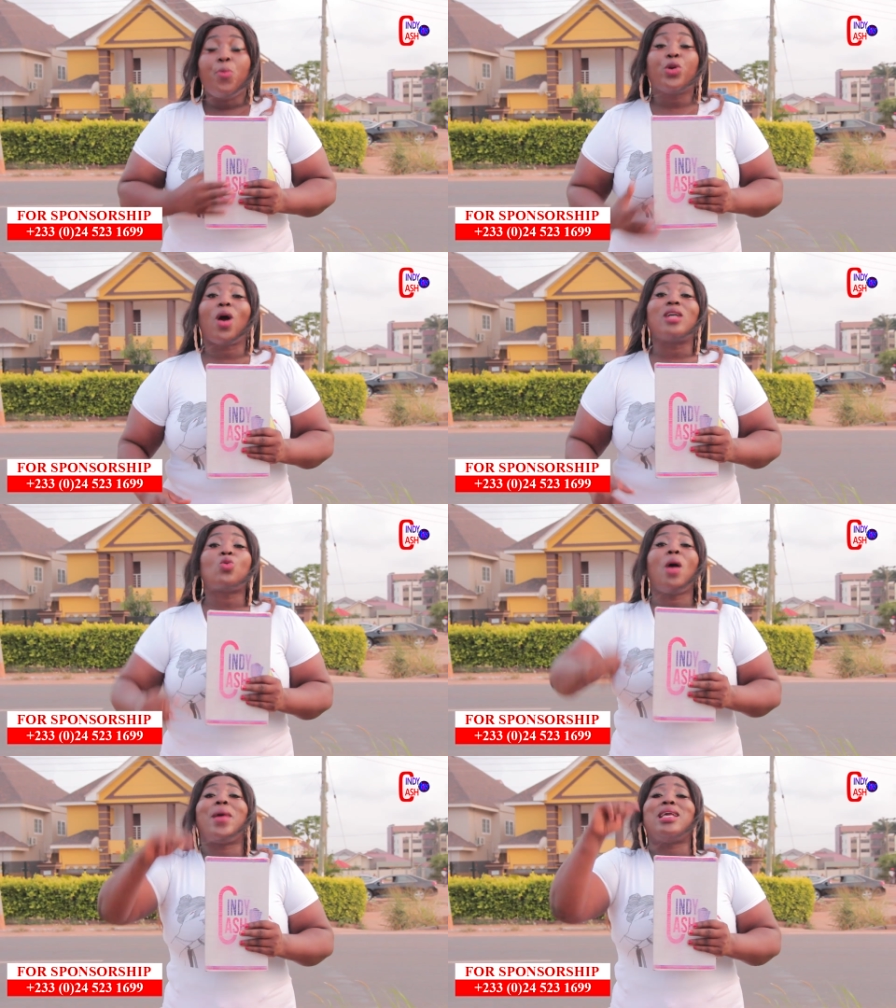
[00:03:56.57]
Because
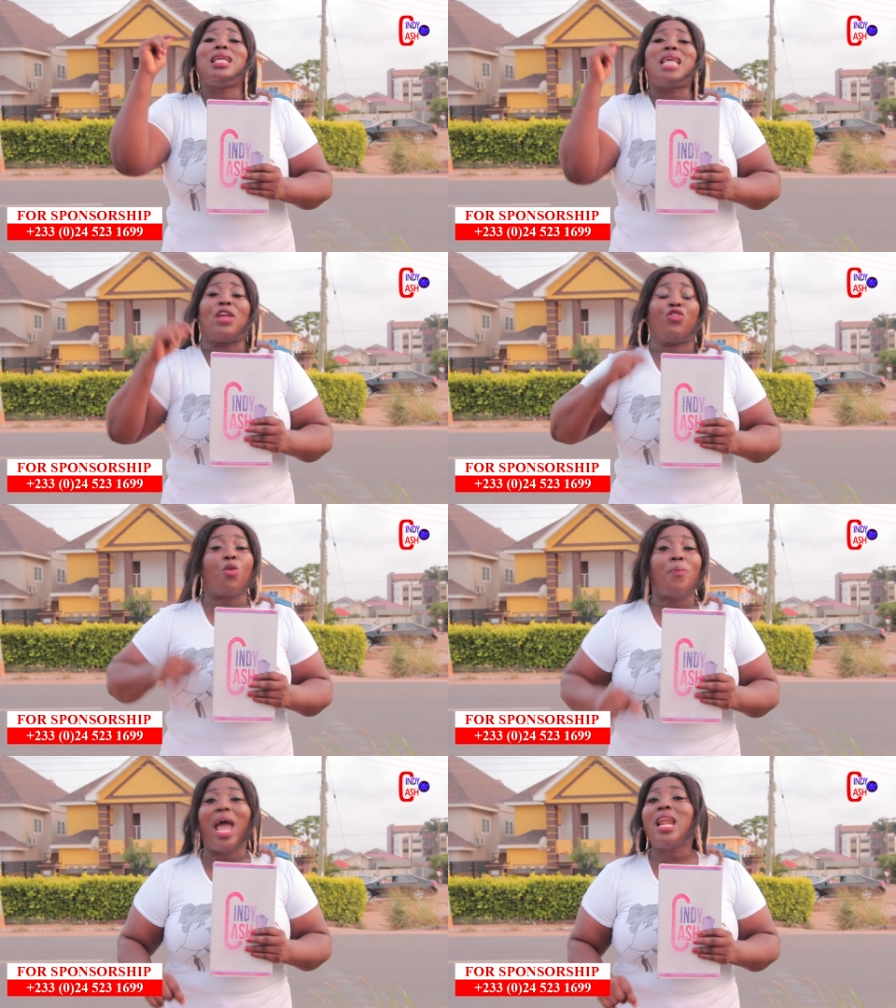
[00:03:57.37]
one me nya
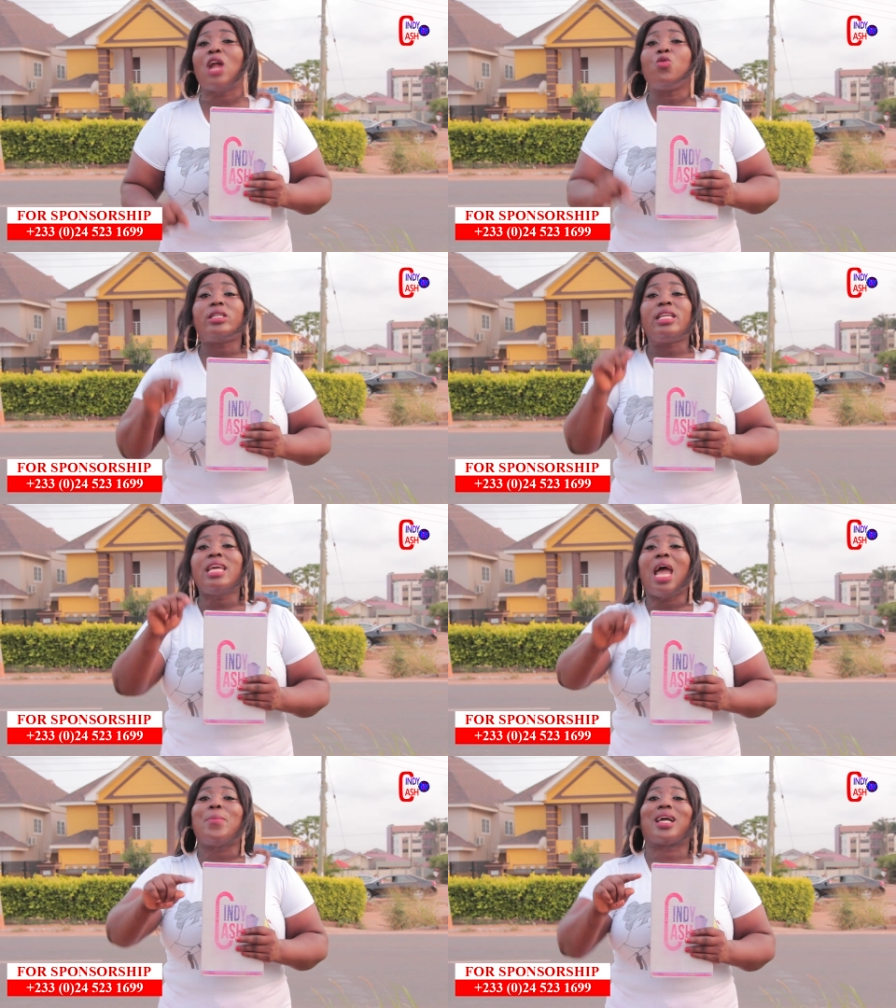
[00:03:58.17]
twembe na no
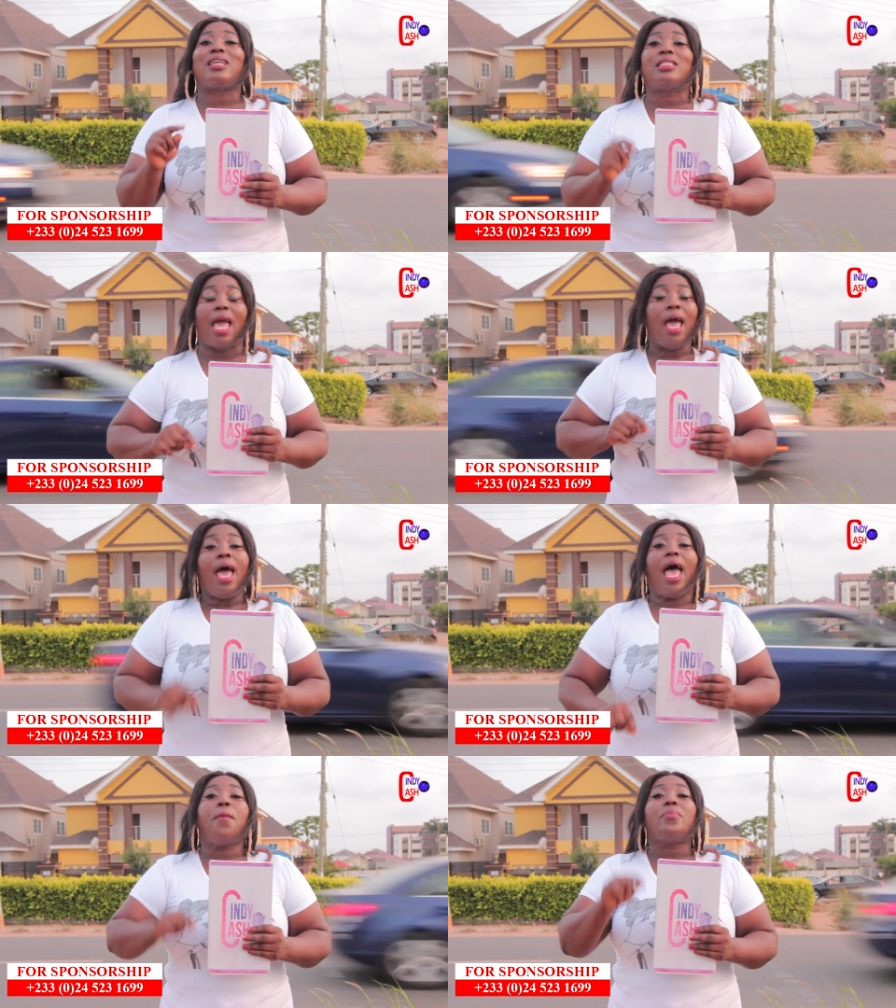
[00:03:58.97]
din e meka say
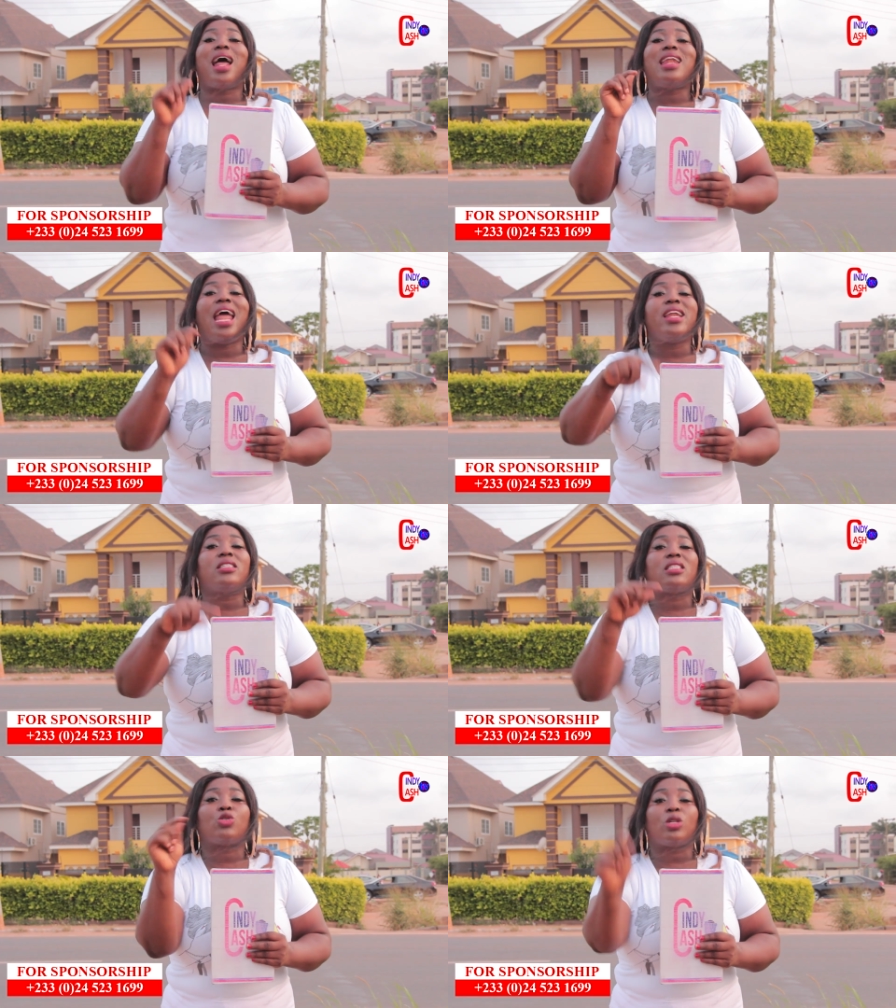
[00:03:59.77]
emra na N
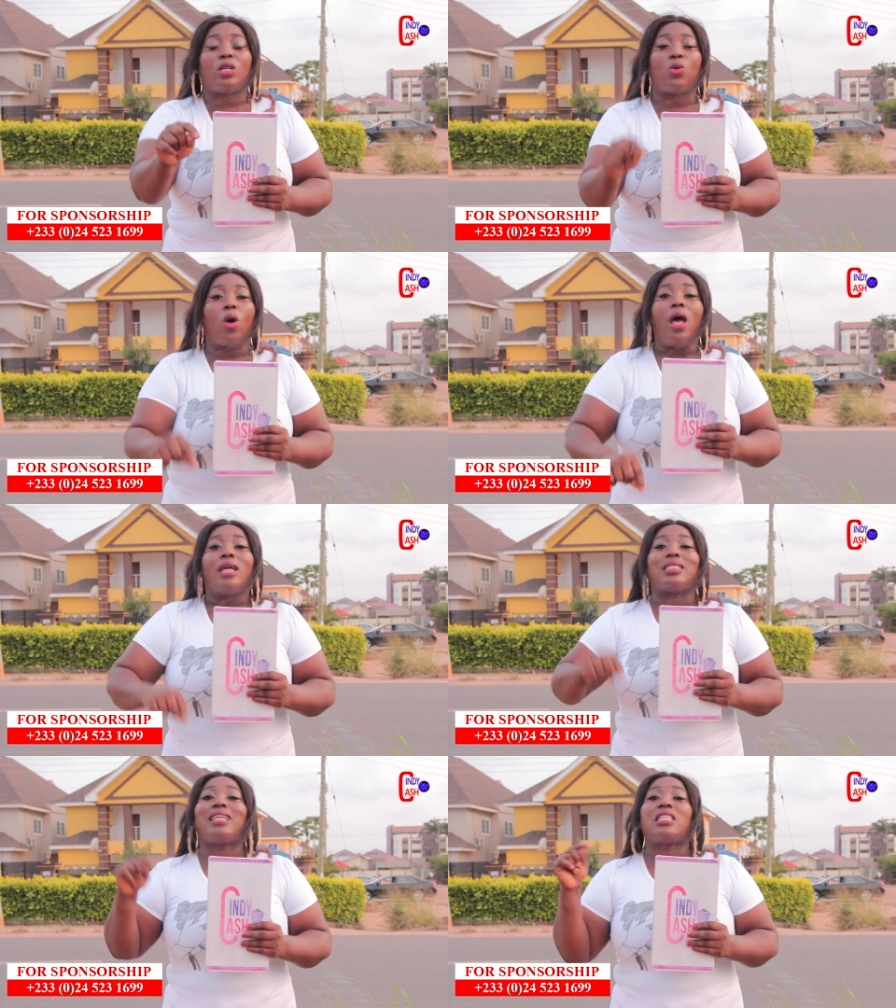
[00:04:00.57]
D C toto no
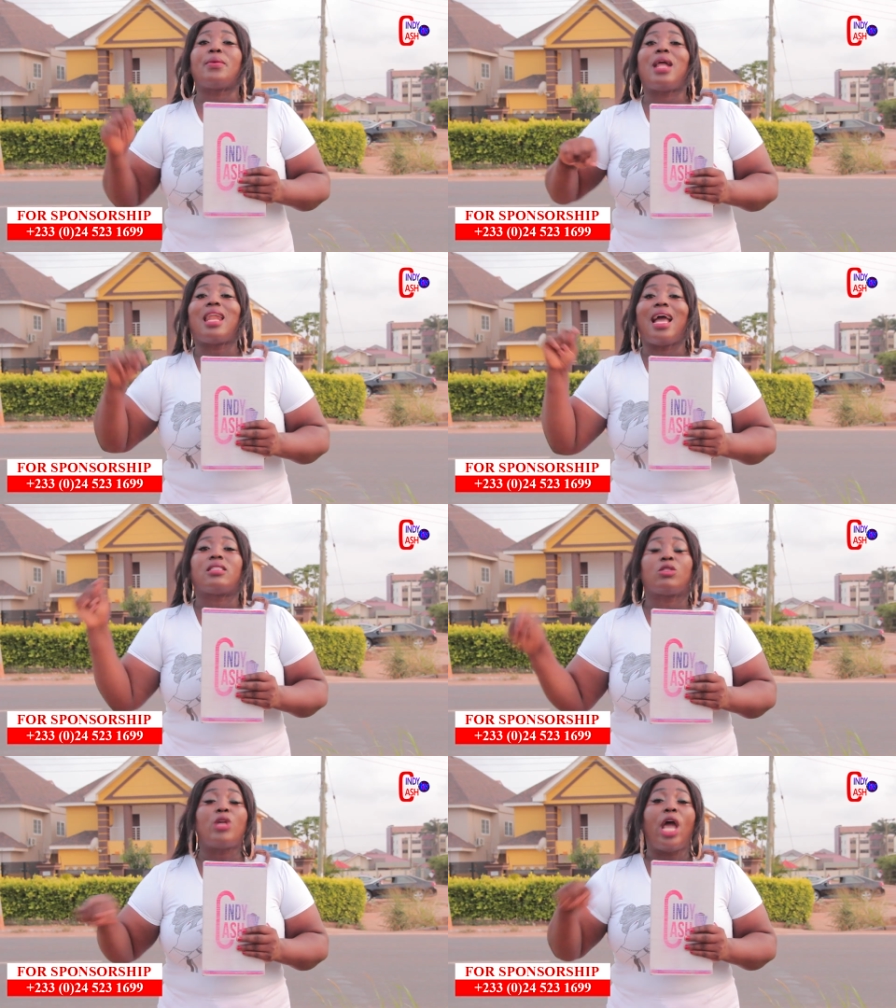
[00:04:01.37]
Saturday na
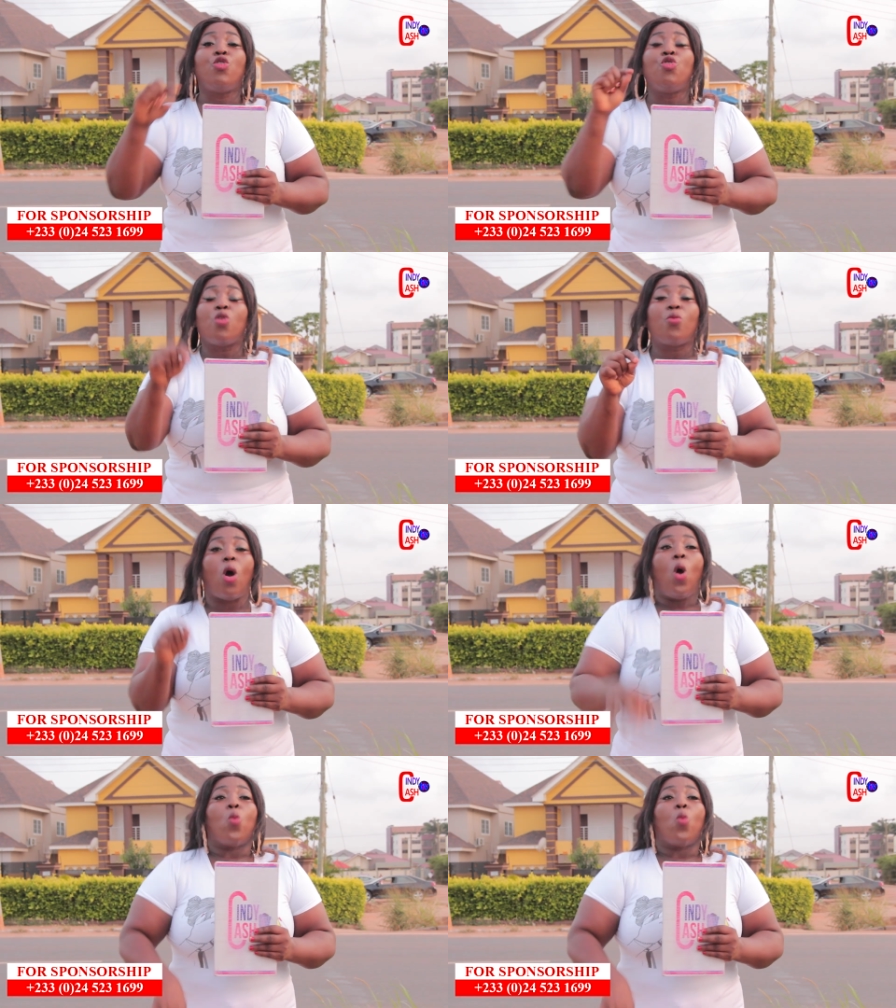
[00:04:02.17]
light edundum no